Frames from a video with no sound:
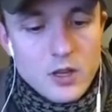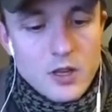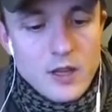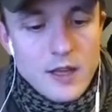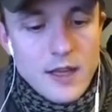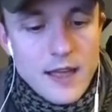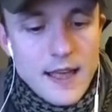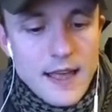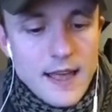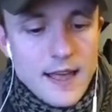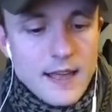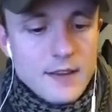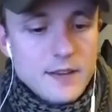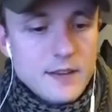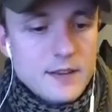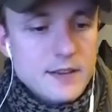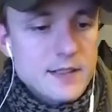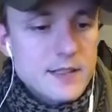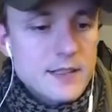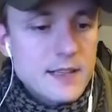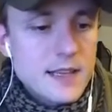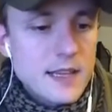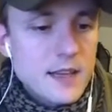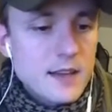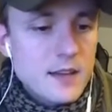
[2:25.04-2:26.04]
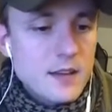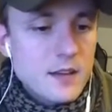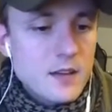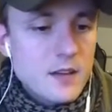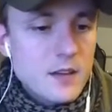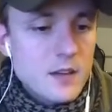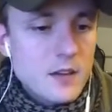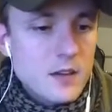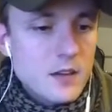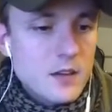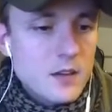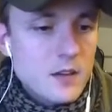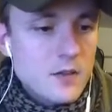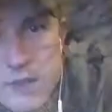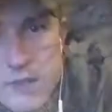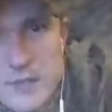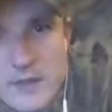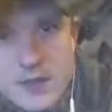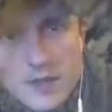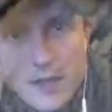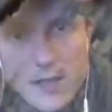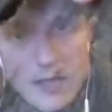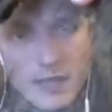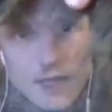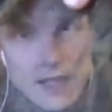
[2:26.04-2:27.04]
and stick this
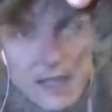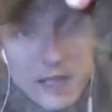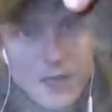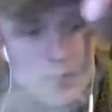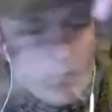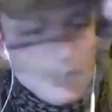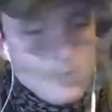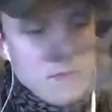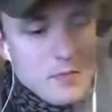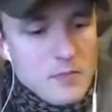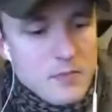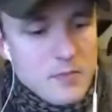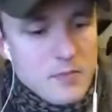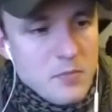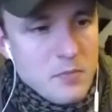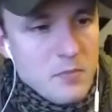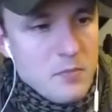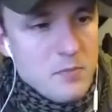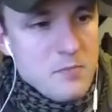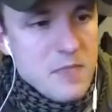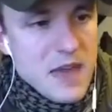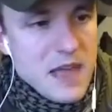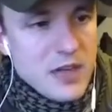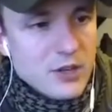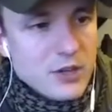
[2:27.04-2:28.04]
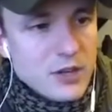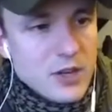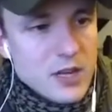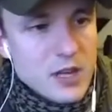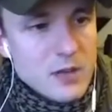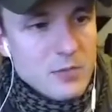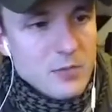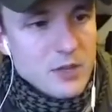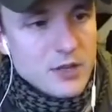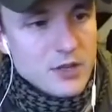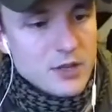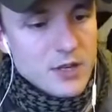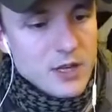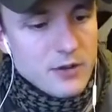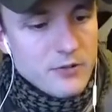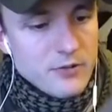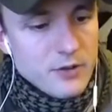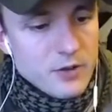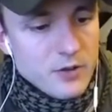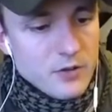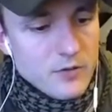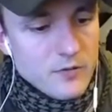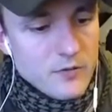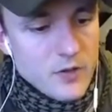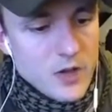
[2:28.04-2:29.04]
clear meshy
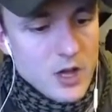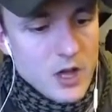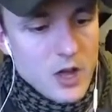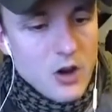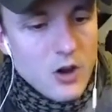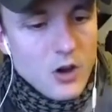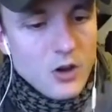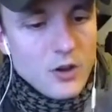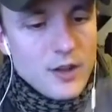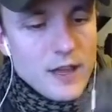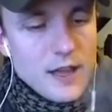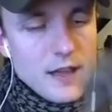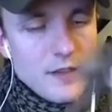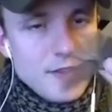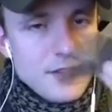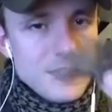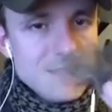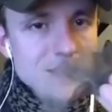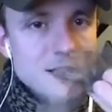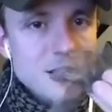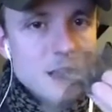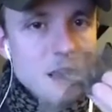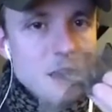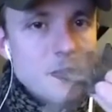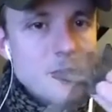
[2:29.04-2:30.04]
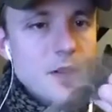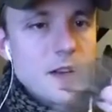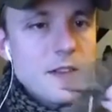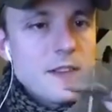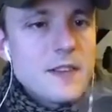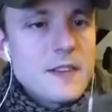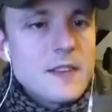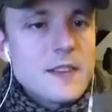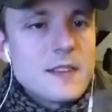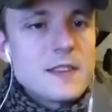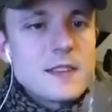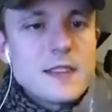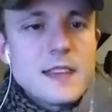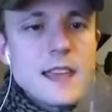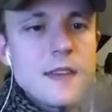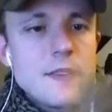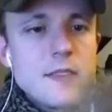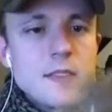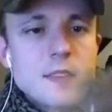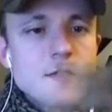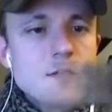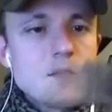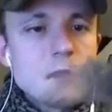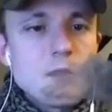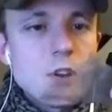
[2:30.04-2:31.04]
material on here. This stuff, I think this
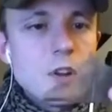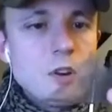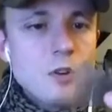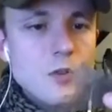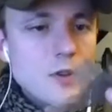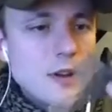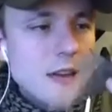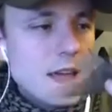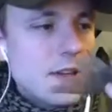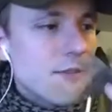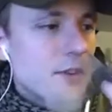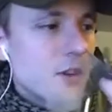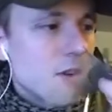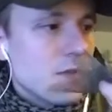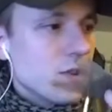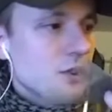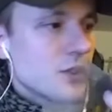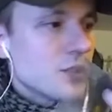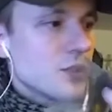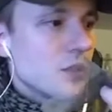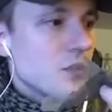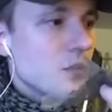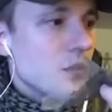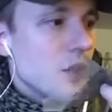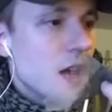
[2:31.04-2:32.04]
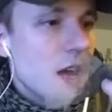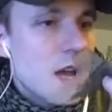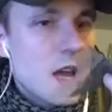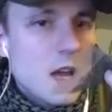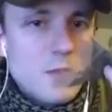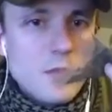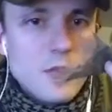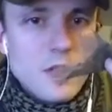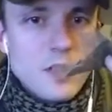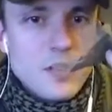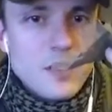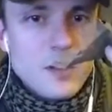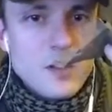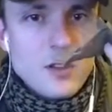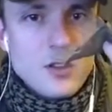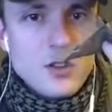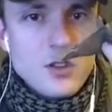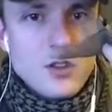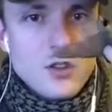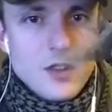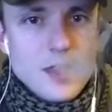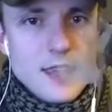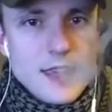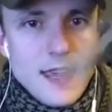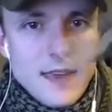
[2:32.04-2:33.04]
is from an old leftover suit, but
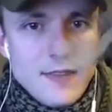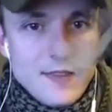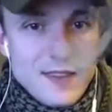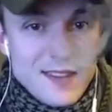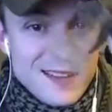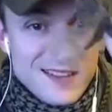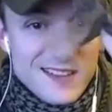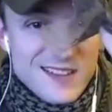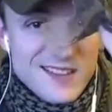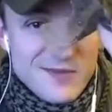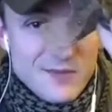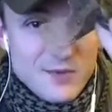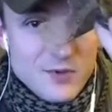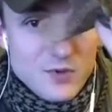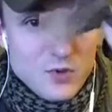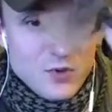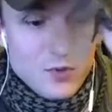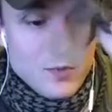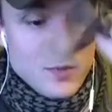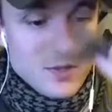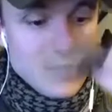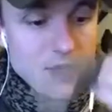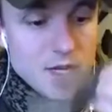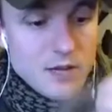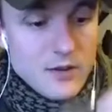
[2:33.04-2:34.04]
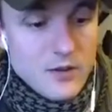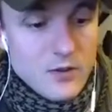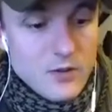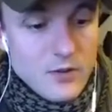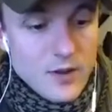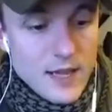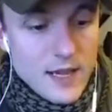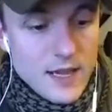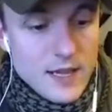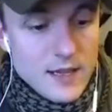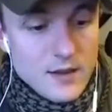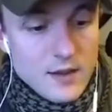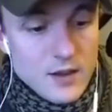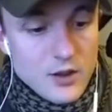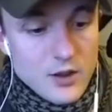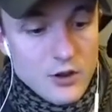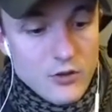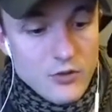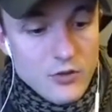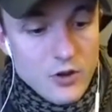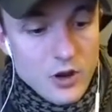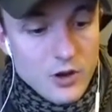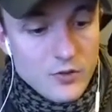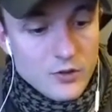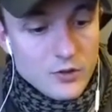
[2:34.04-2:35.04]
you can get this sort of material in
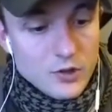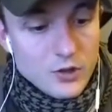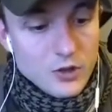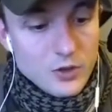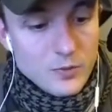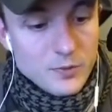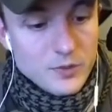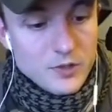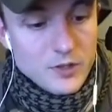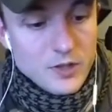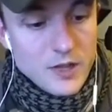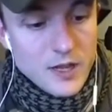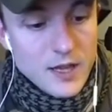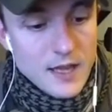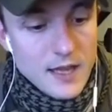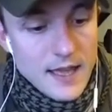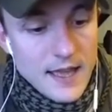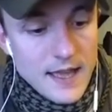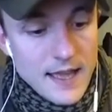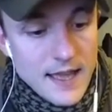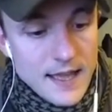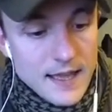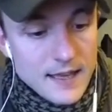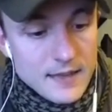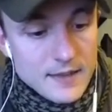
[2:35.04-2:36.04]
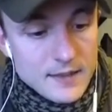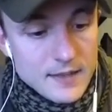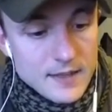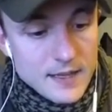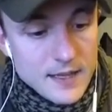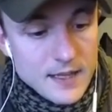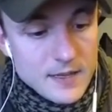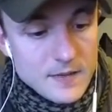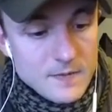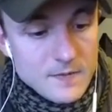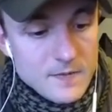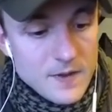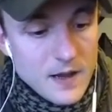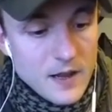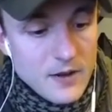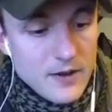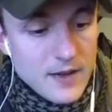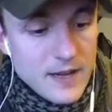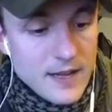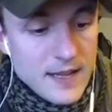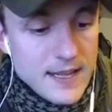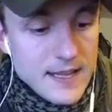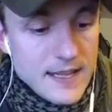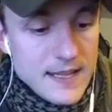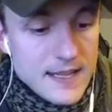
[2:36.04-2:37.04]
craft shops, and it's
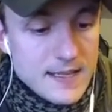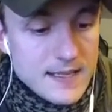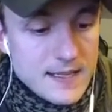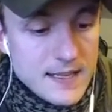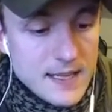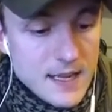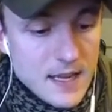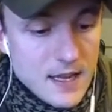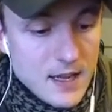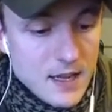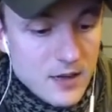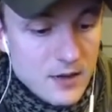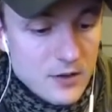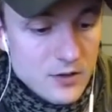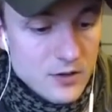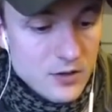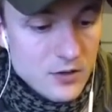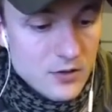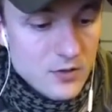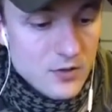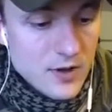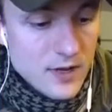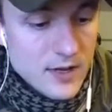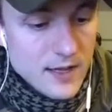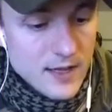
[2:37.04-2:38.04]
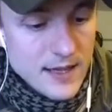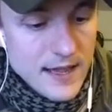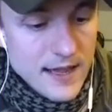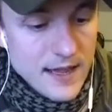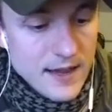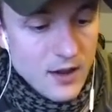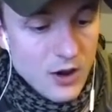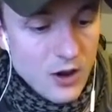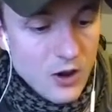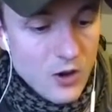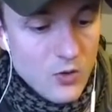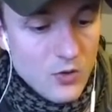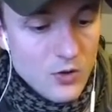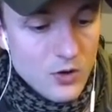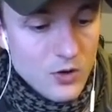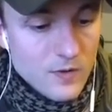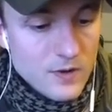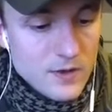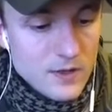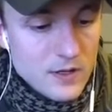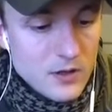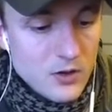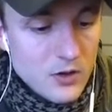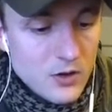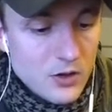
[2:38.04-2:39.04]
very easy to get hold of
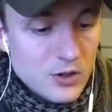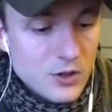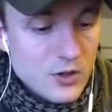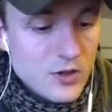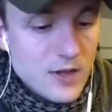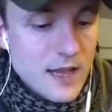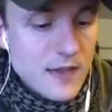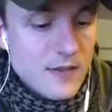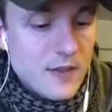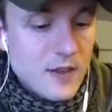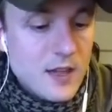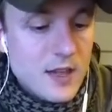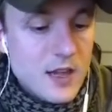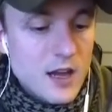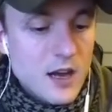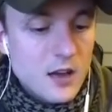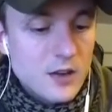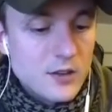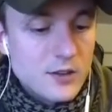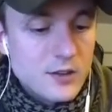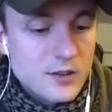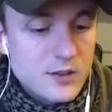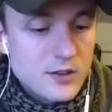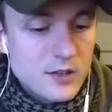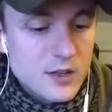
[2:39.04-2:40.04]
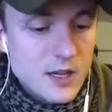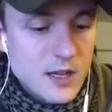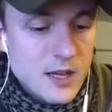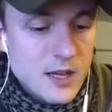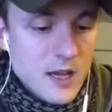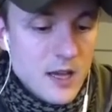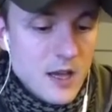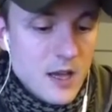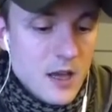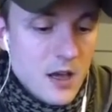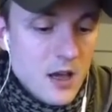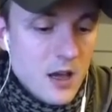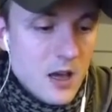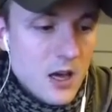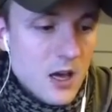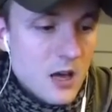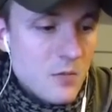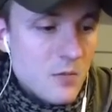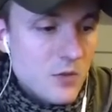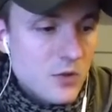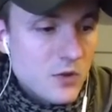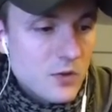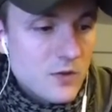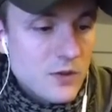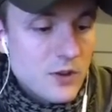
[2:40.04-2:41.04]
as long as you get the colours,
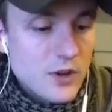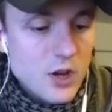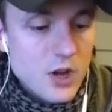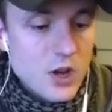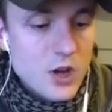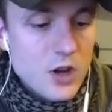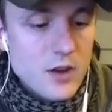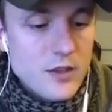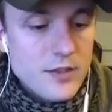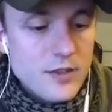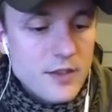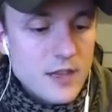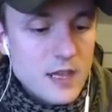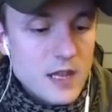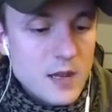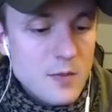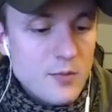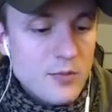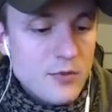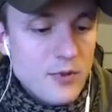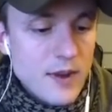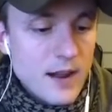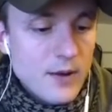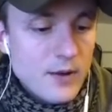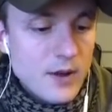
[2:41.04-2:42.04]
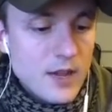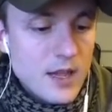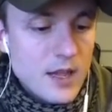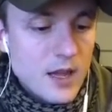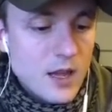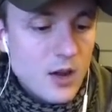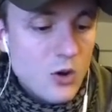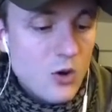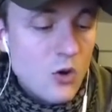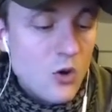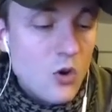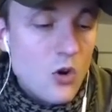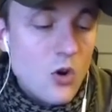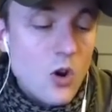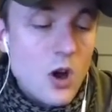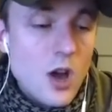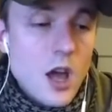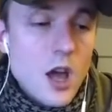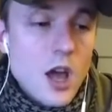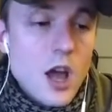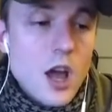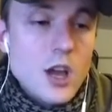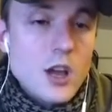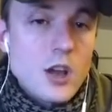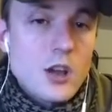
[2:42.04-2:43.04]
sort of an earthy browny colour, or
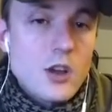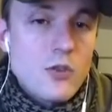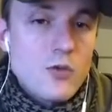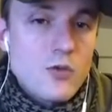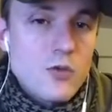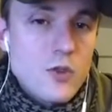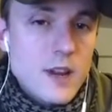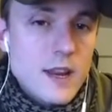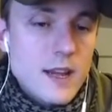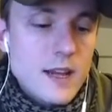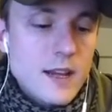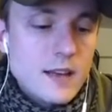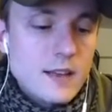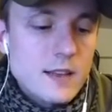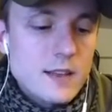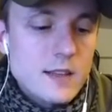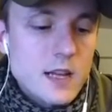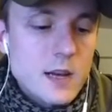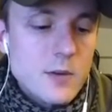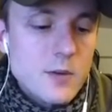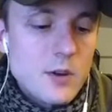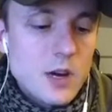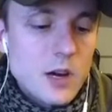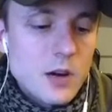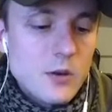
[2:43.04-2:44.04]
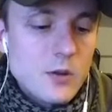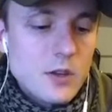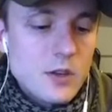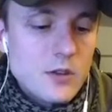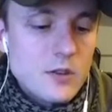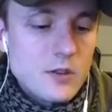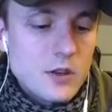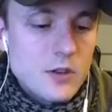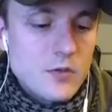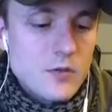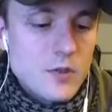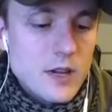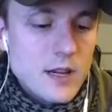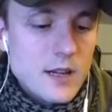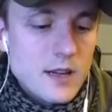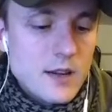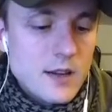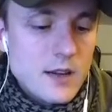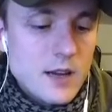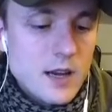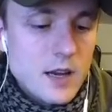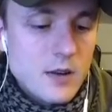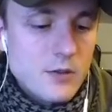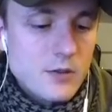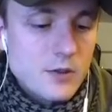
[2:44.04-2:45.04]
a green. In summer I'll use a green
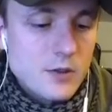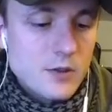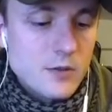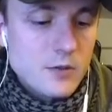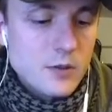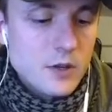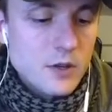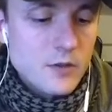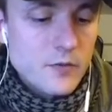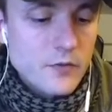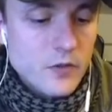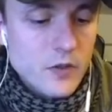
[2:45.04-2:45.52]
colour as well,